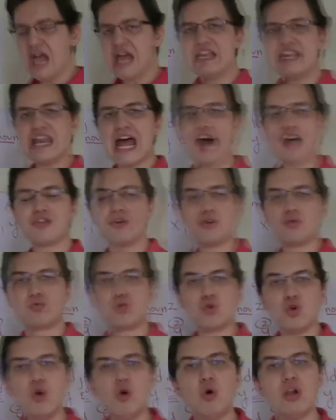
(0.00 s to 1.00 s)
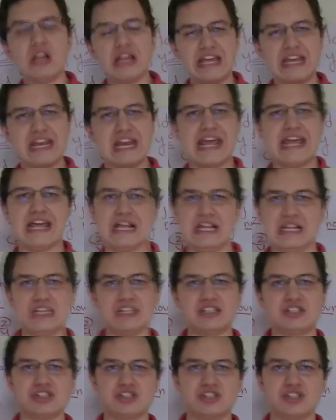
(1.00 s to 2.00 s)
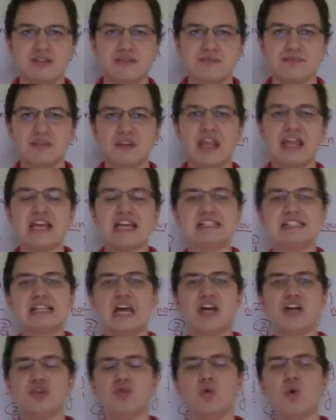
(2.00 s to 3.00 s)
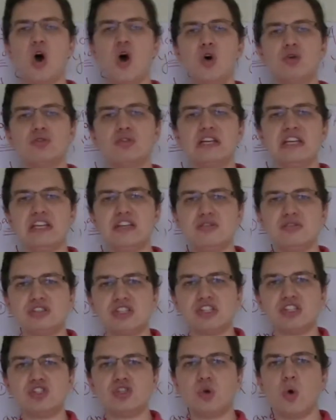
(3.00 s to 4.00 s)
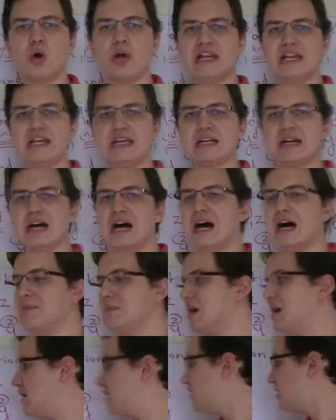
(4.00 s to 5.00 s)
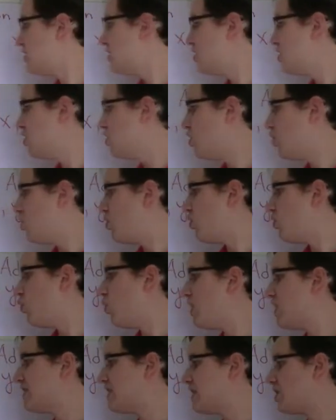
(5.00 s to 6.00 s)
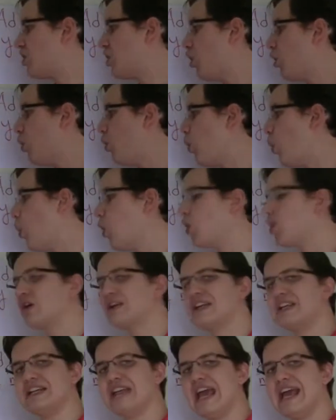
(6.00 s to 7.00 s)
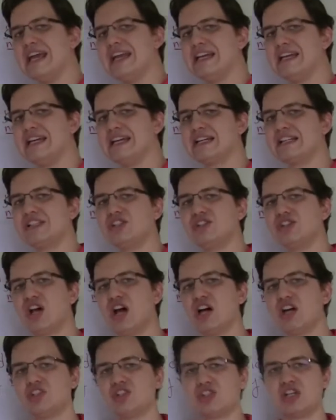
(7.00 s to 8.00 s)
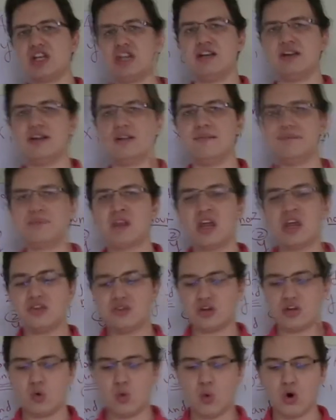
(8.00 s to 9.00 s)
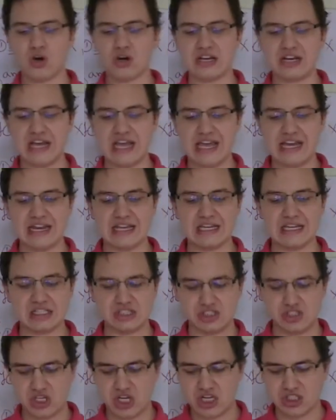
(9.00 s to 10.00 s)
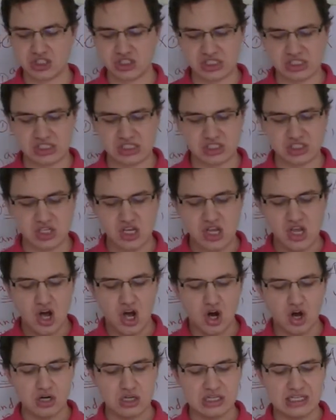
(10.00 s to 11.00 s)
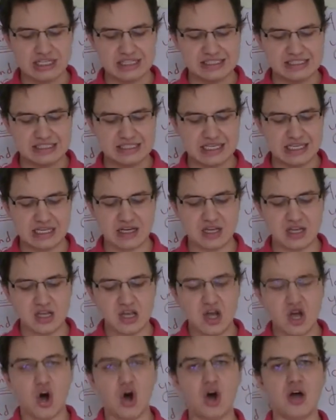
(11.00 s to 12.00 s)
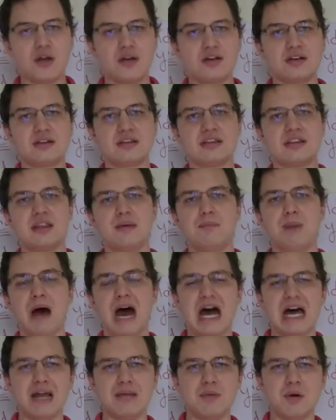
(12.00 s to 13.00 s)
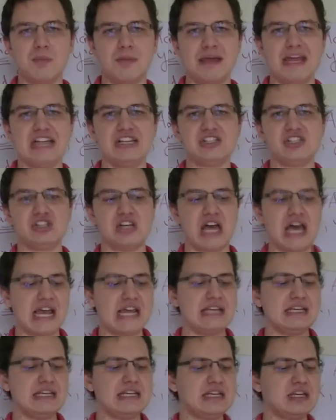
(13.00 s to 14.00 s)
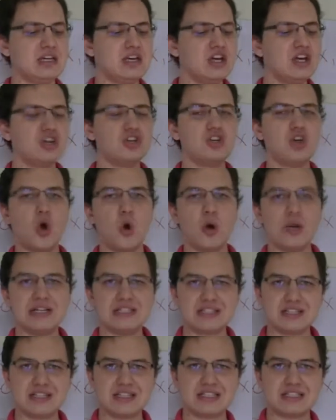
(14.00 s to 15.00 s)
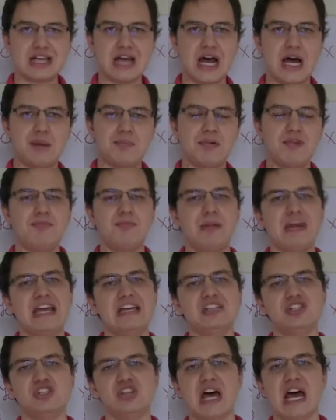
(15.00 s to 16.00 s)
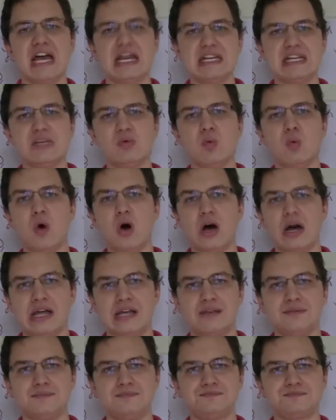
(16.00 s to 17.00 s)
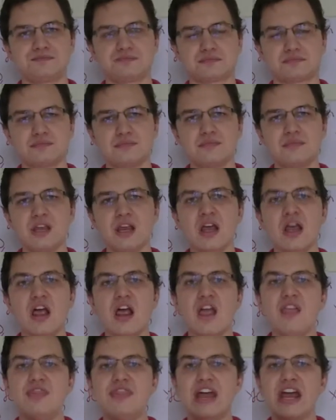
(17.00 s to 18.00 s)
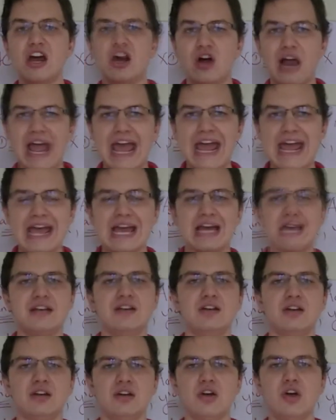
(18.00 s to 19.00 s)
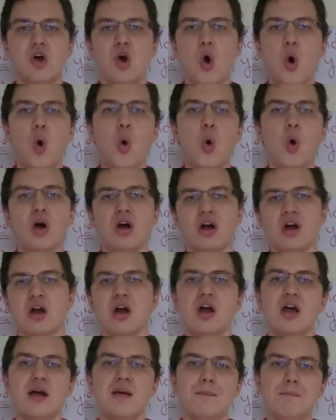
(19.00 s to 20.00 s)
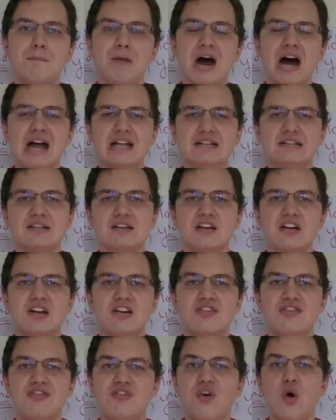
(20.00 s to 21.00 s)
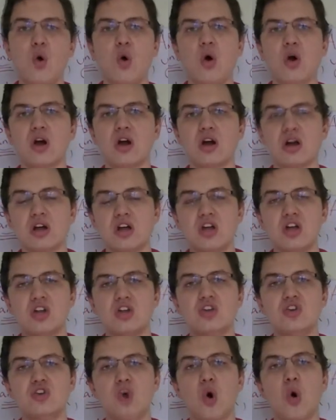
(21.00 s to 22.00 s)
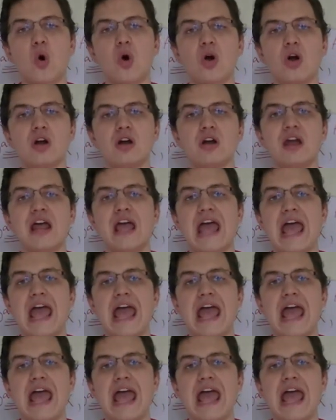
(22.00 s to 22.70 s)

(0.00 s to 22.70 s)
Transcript: Now the rule in English is that you only use a joining comma with a coordinating conjunction. The coordinating conjunctions are listed on the bottom of page 90 going to the top of page 91. They are and, or, but, for, nor,